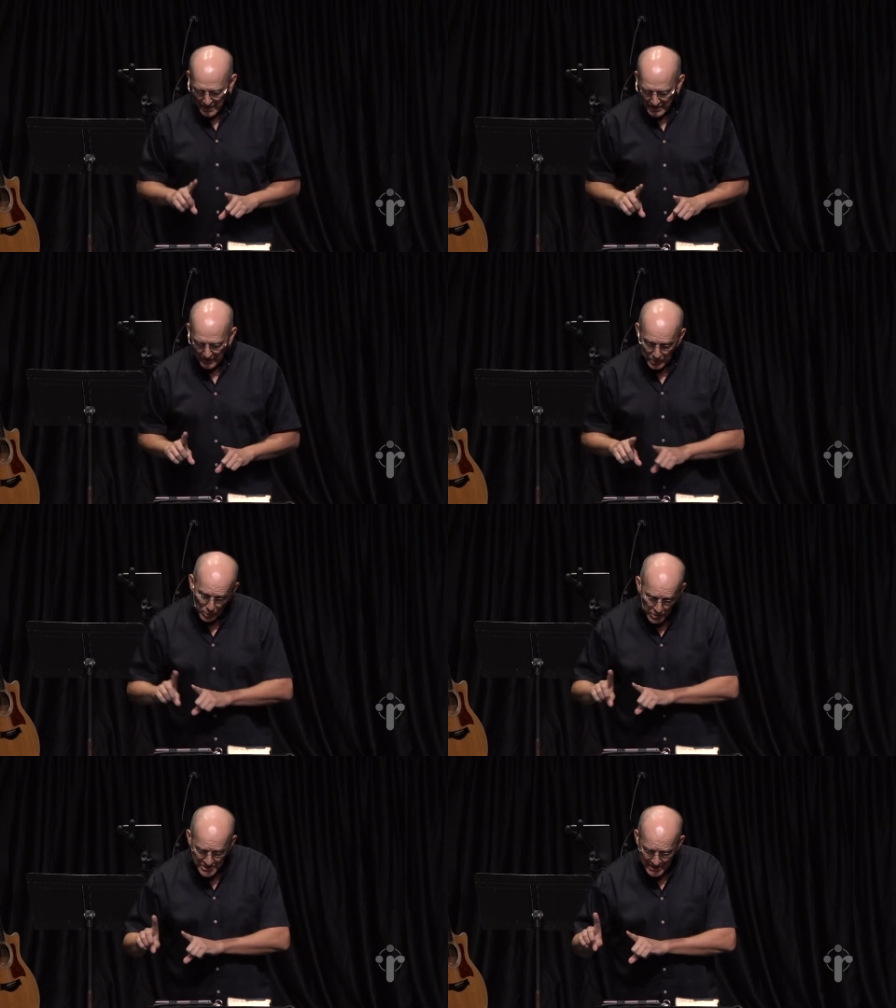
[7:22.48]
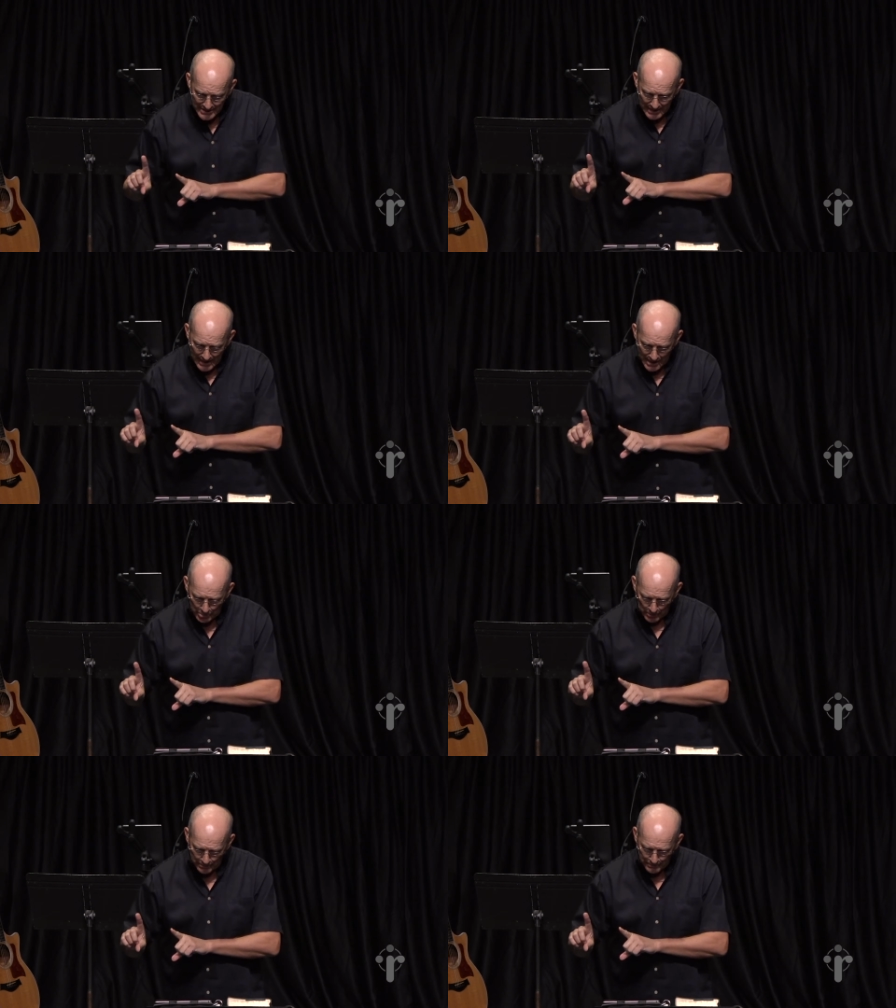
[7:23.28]
Now the Lord said to
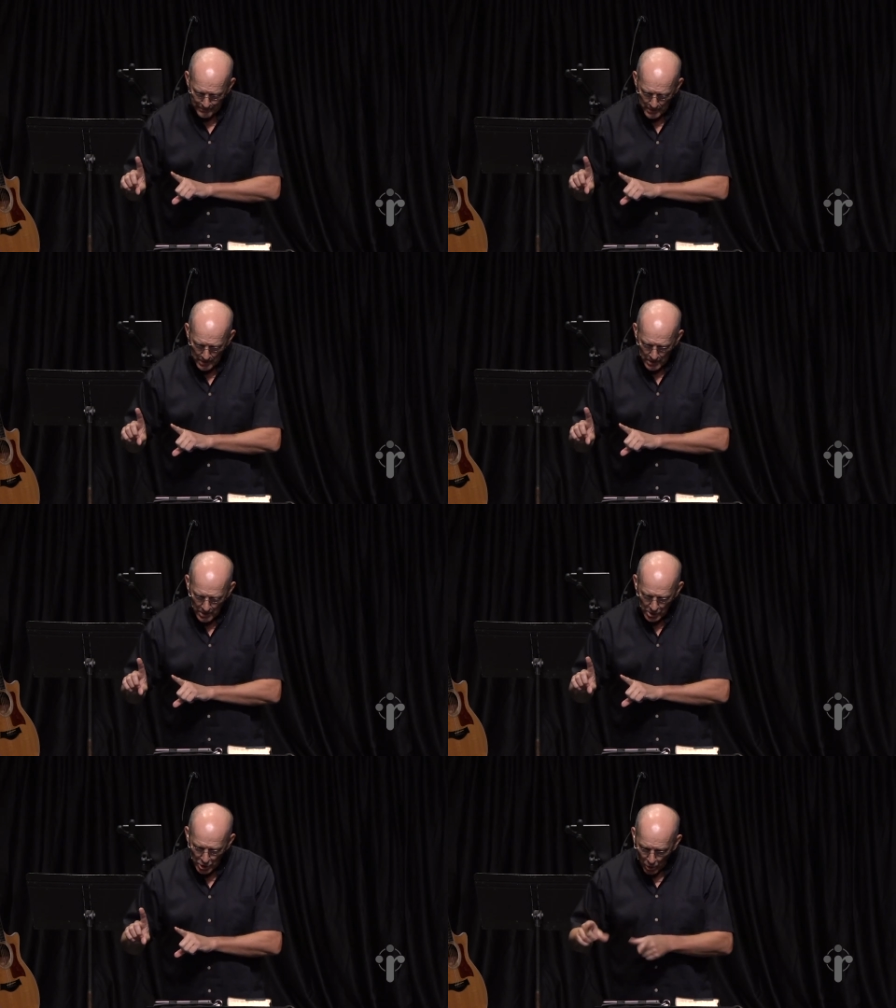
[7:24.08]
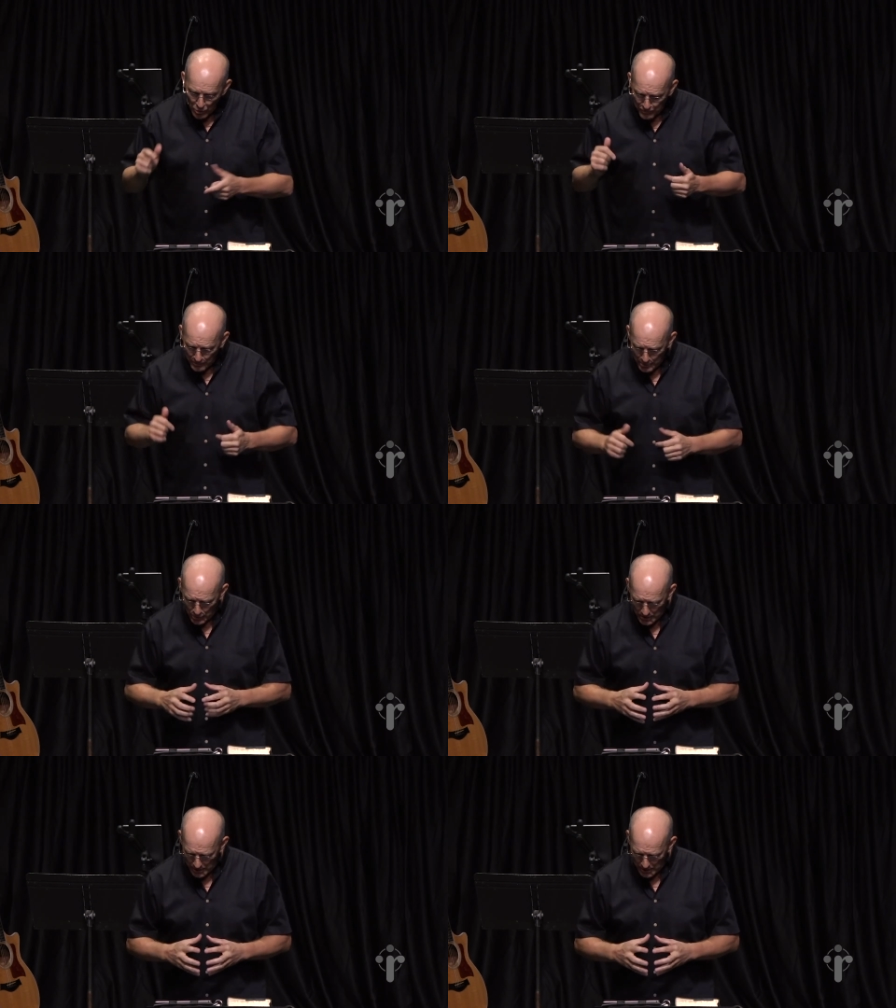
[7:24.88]
Abram, "Go from your